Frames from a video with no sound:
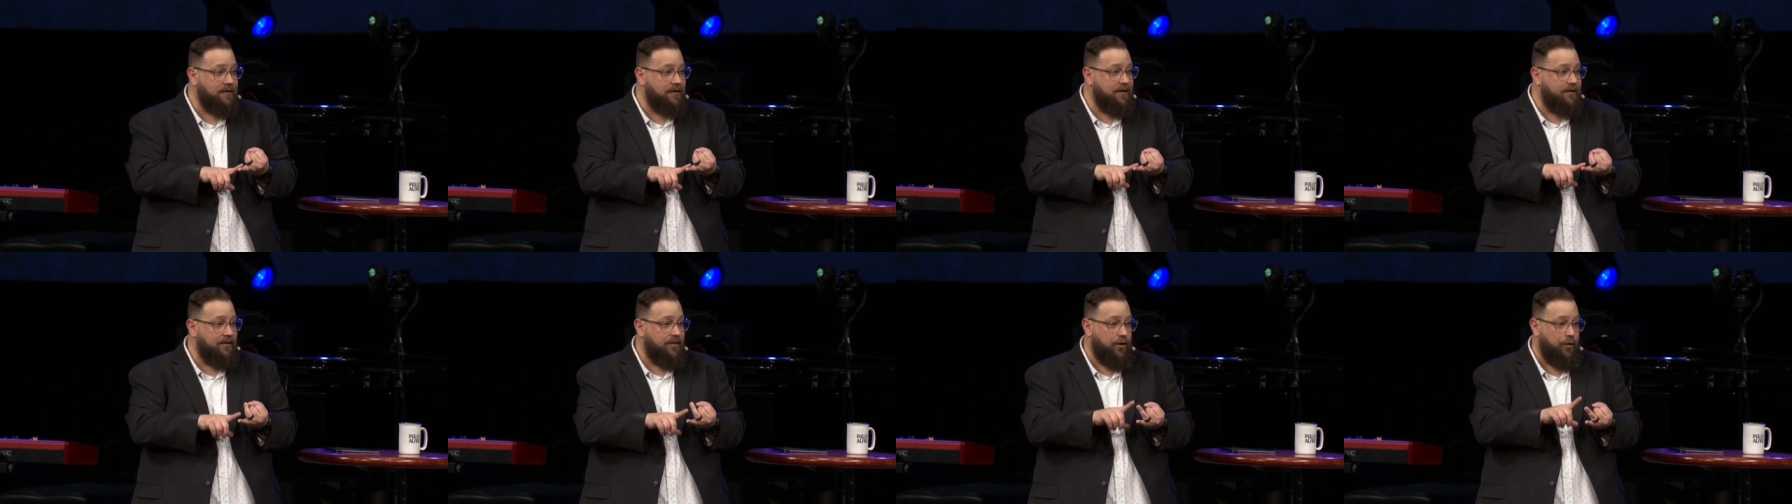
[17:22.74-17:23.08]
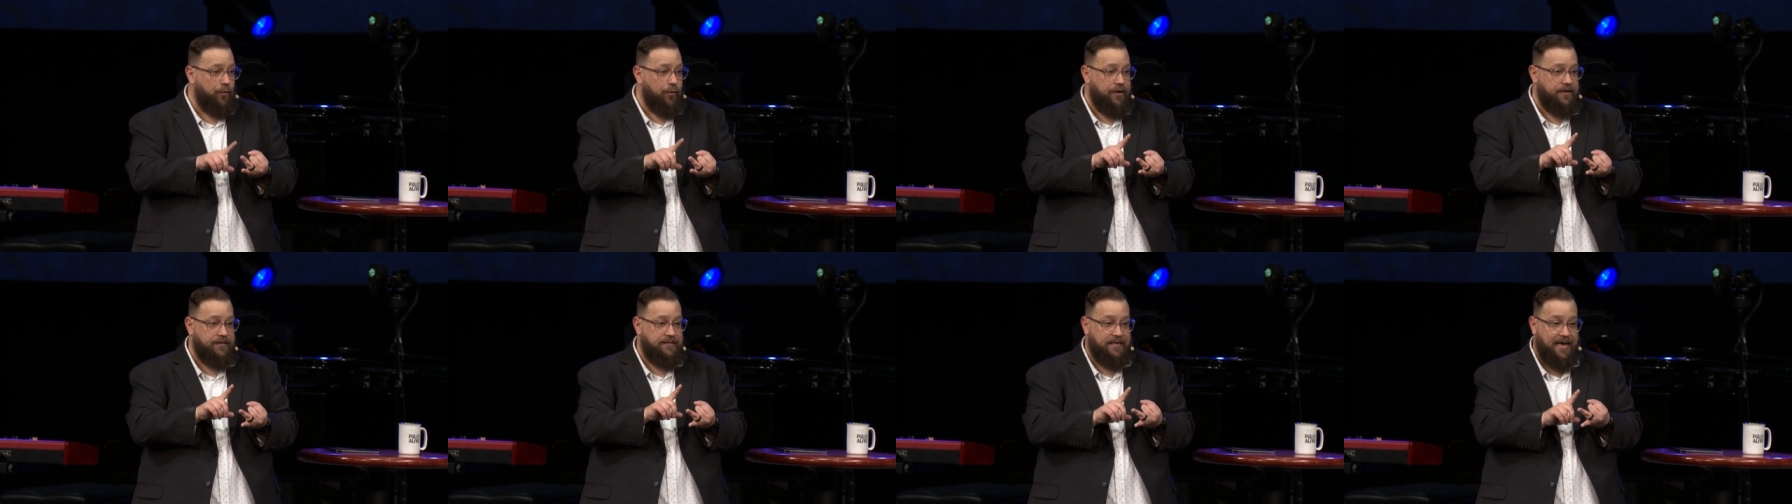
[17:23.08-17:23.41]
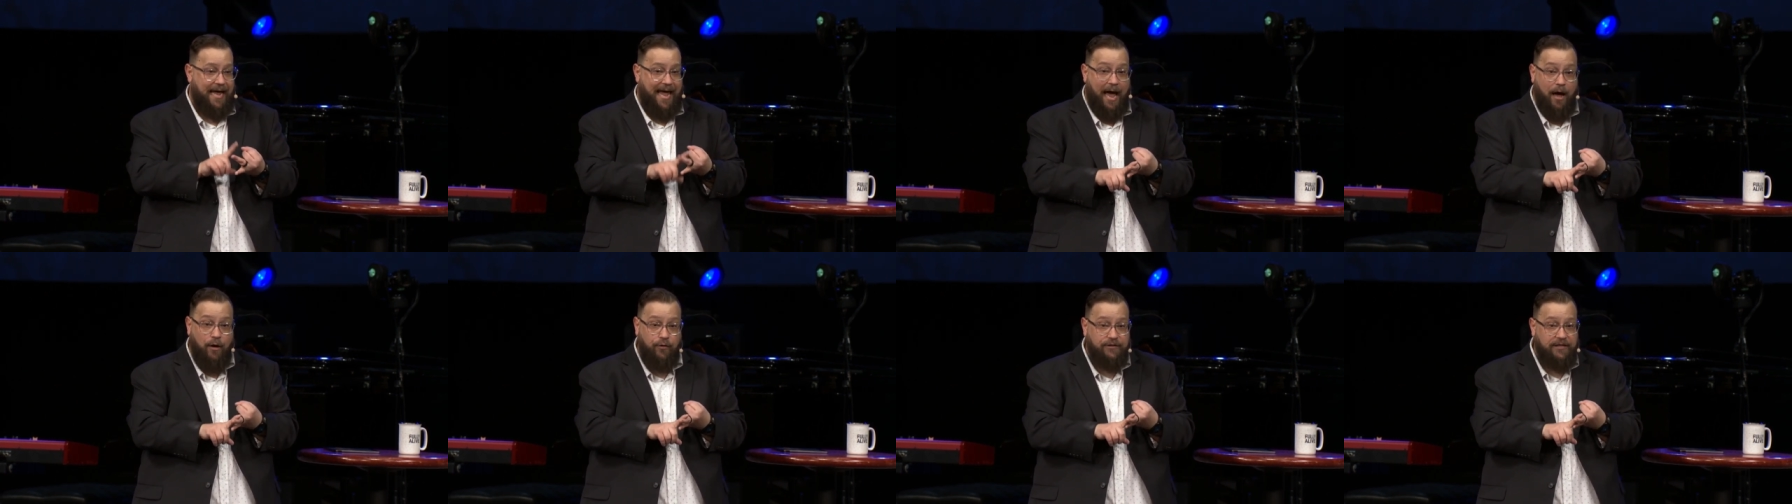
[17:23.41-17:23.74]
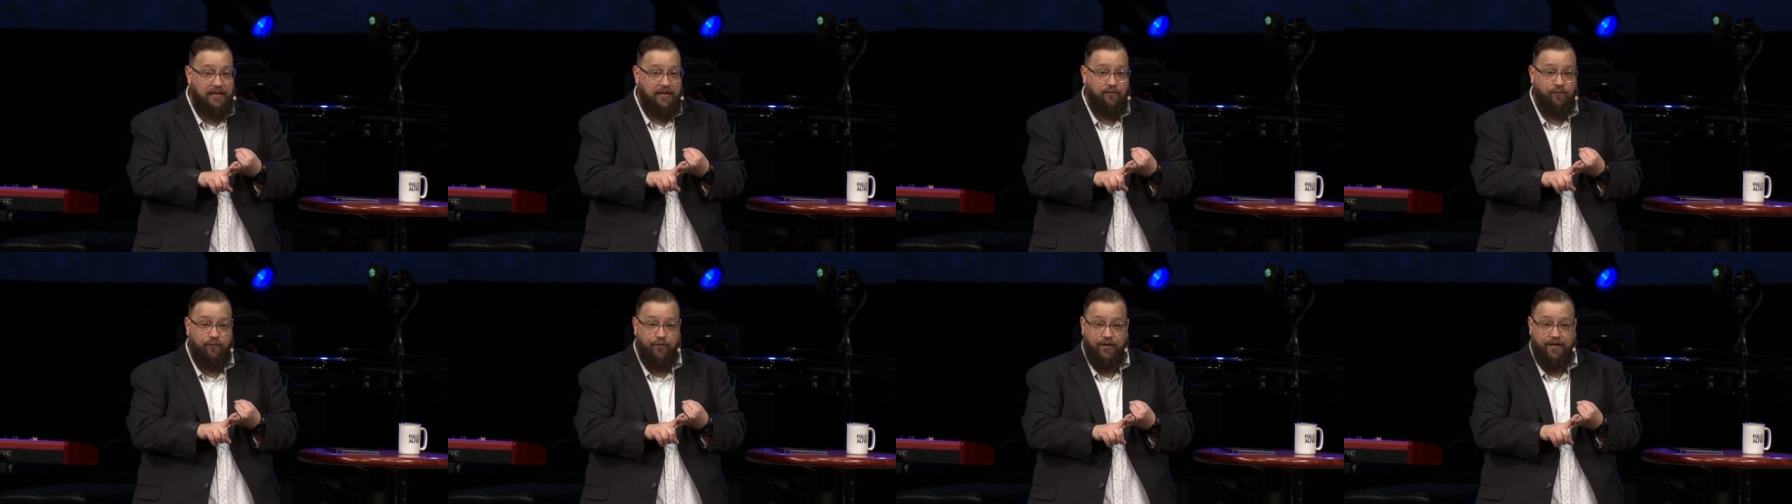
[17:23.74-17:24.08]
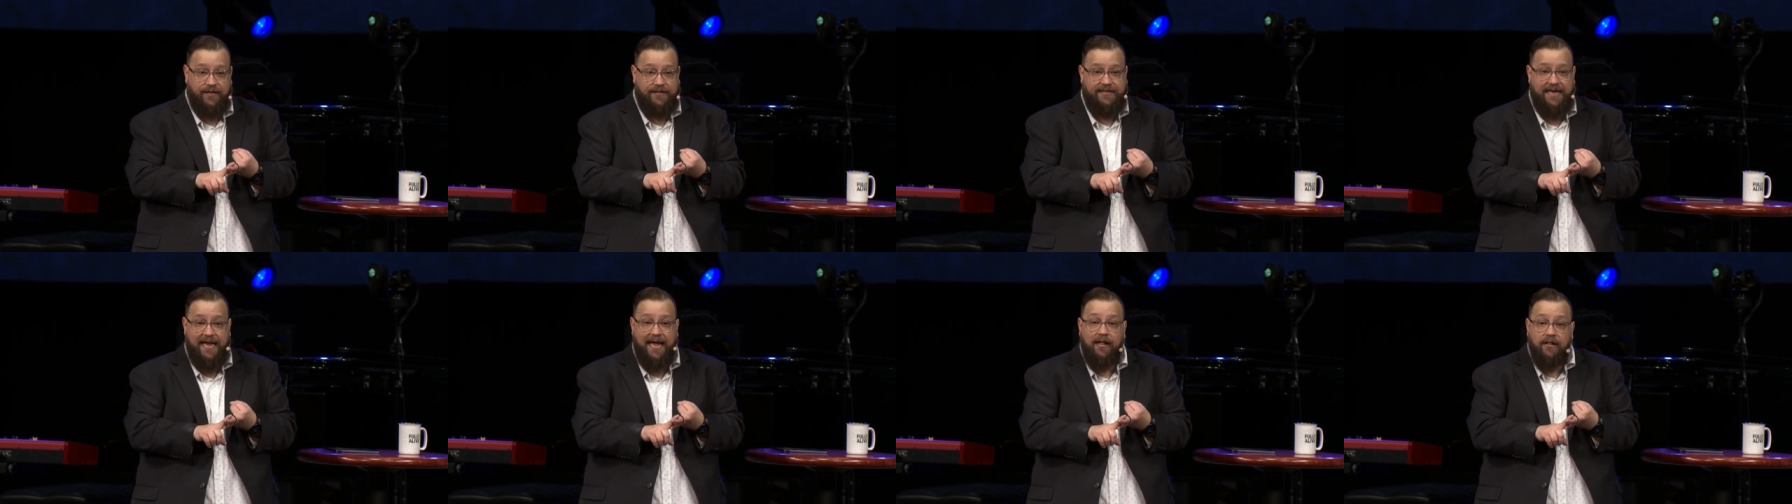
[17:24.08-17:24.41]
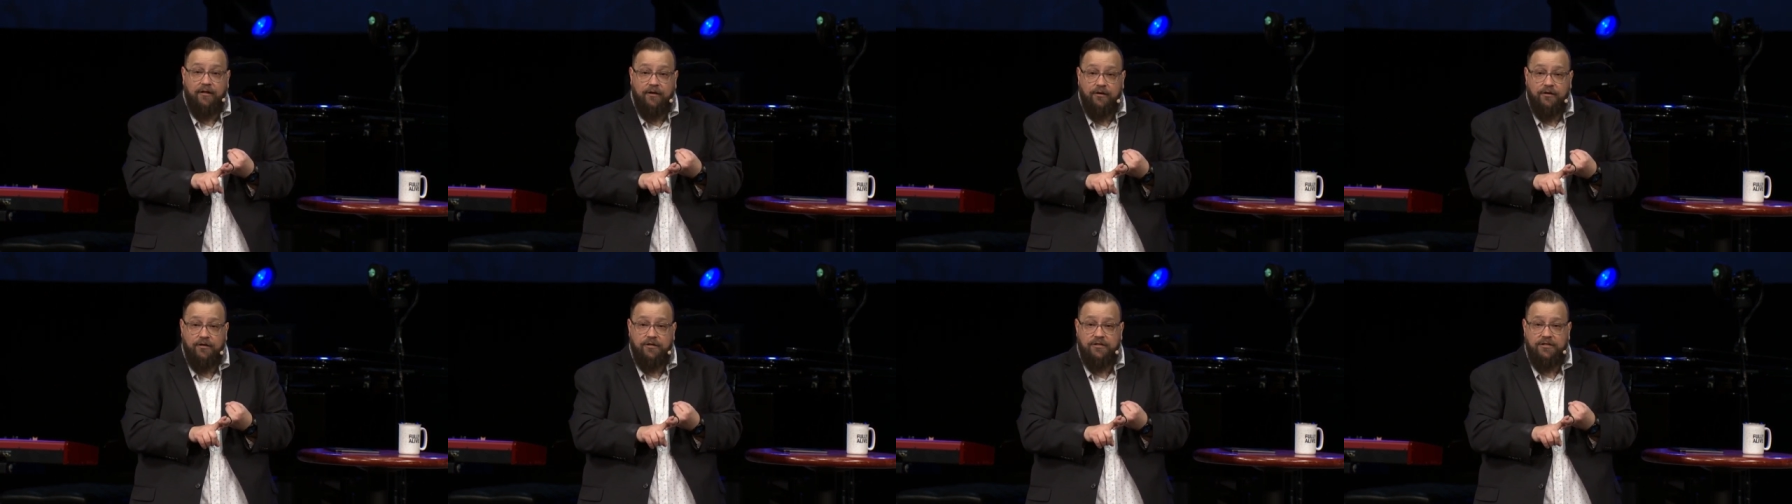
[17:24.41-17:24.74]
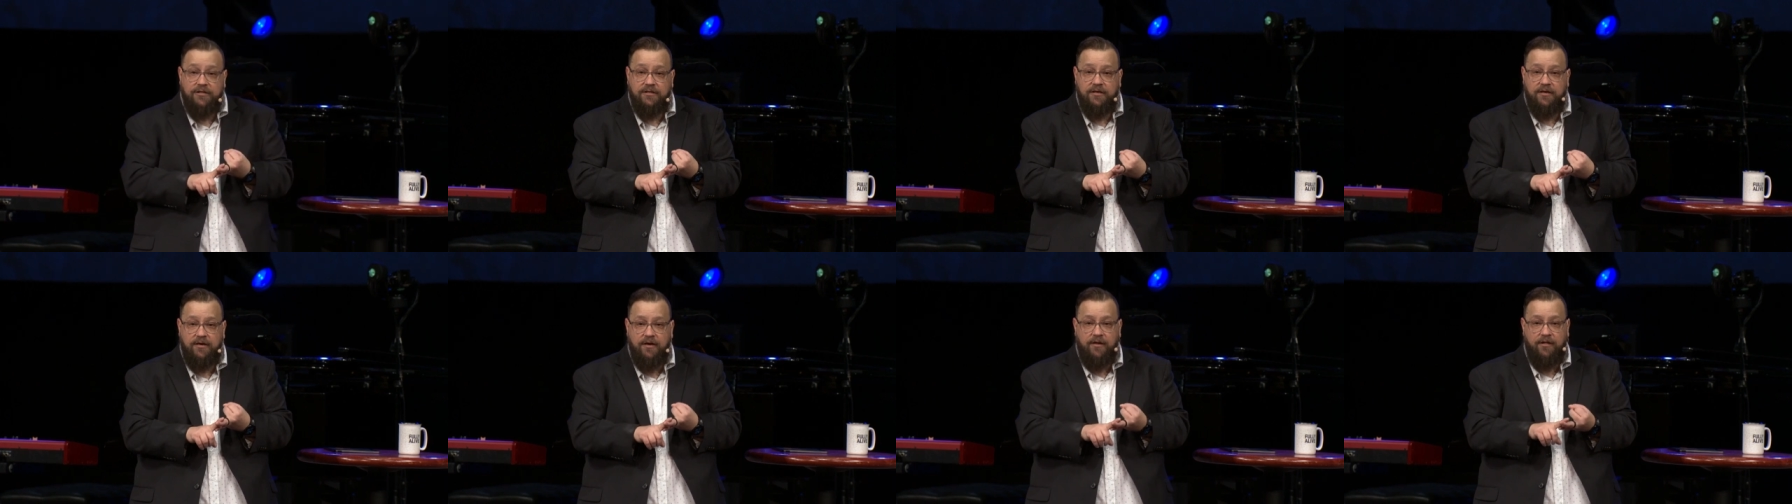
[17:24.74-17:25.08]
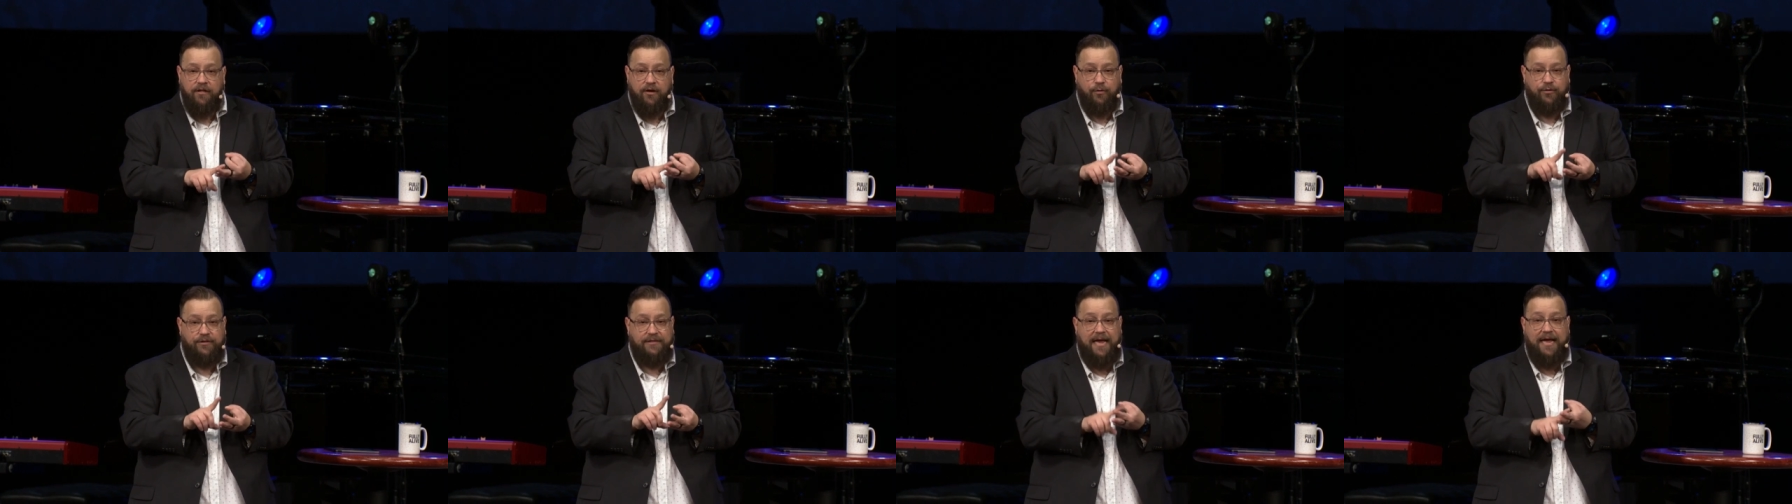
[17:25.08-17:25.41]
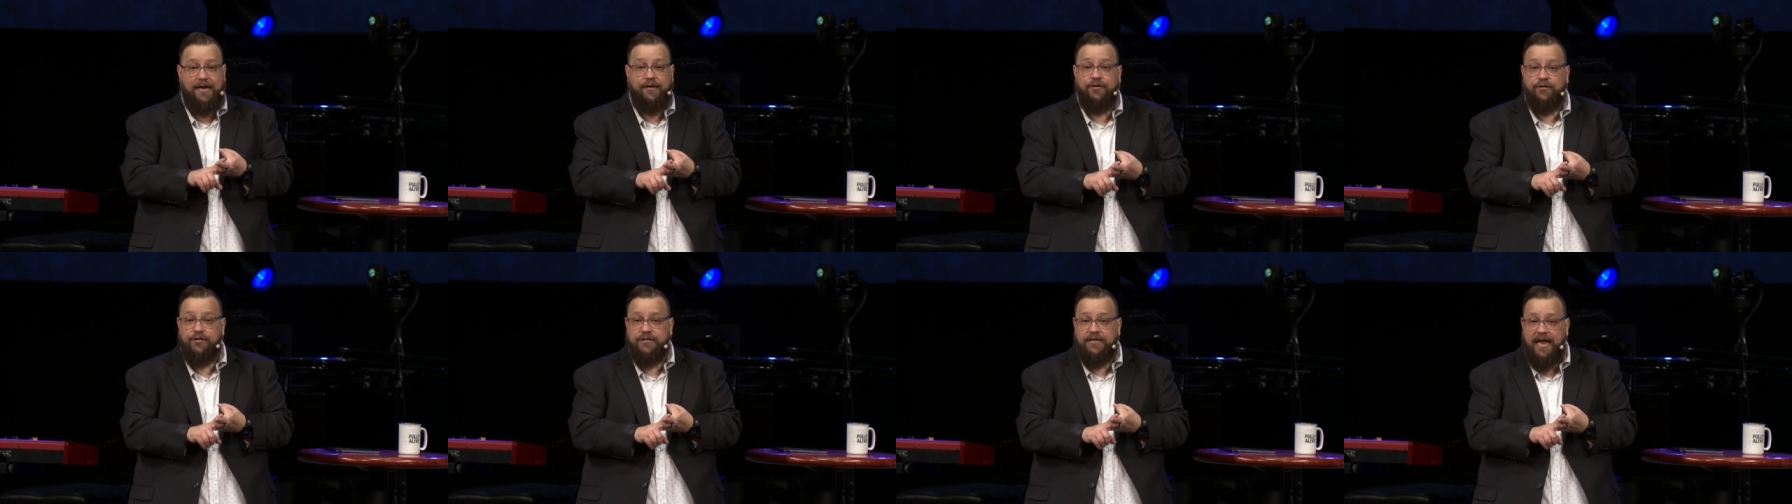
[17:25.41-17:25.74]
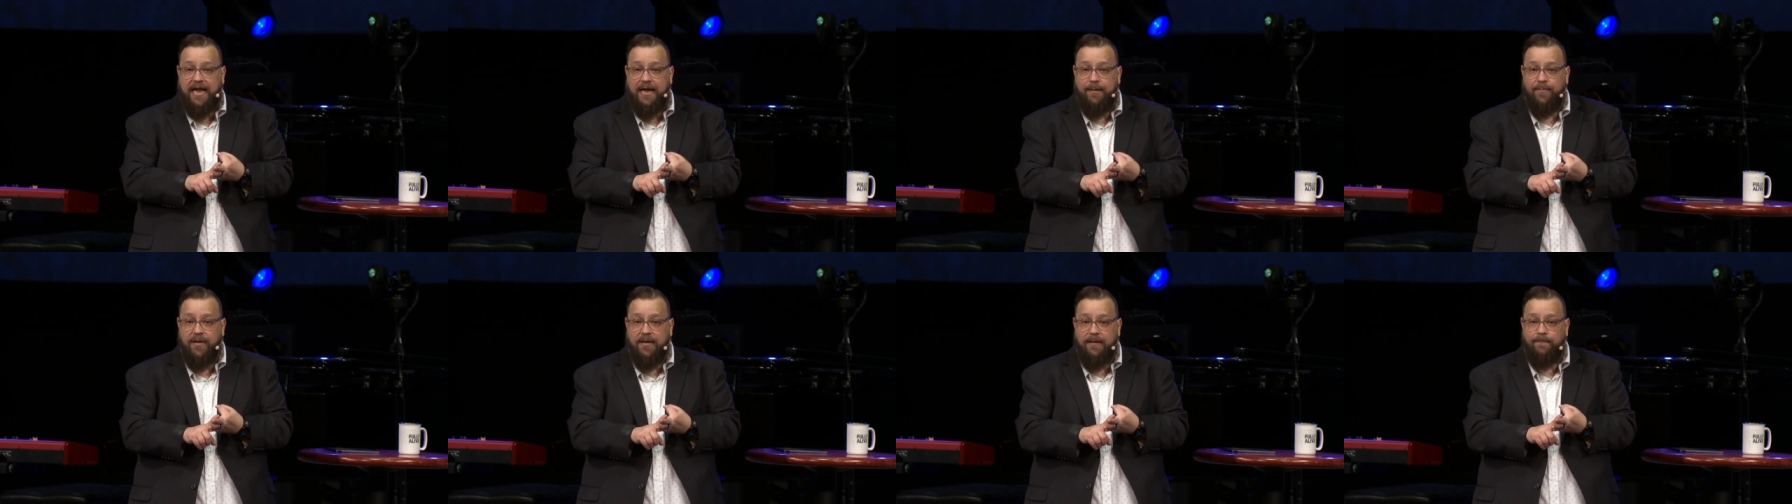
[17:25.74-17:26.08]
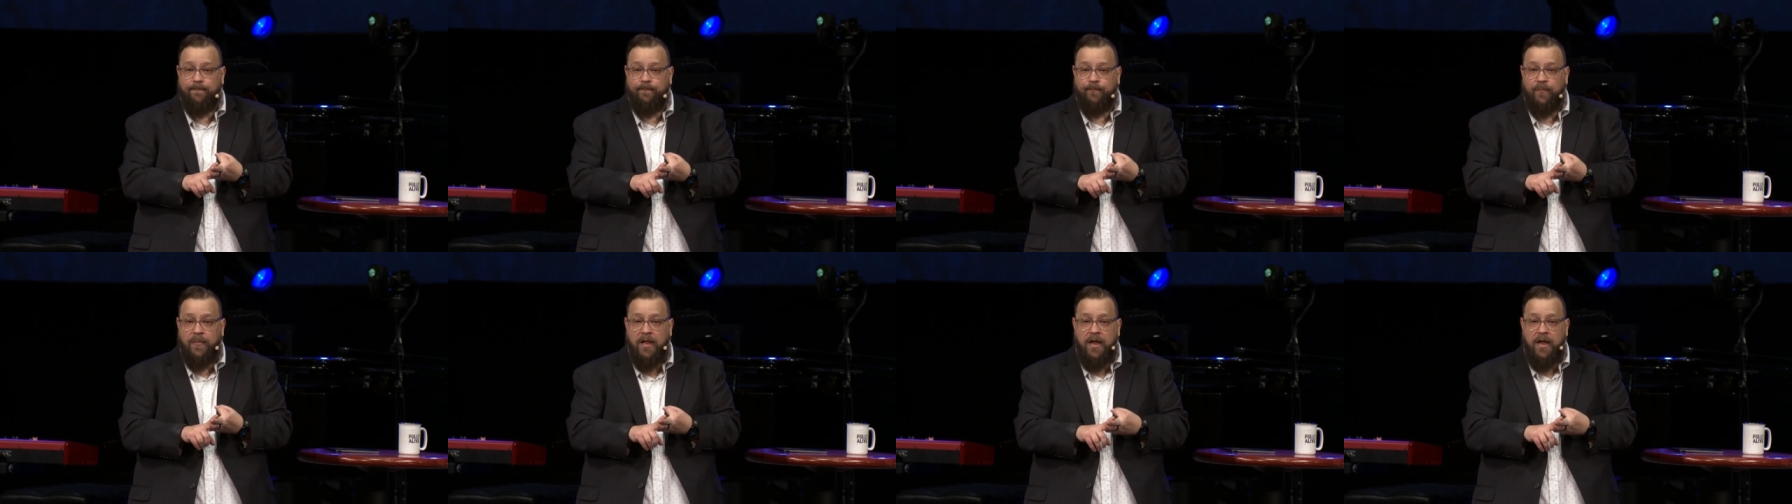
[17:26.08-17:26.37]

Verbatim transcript: there was housing for the sailors, there was entertainment,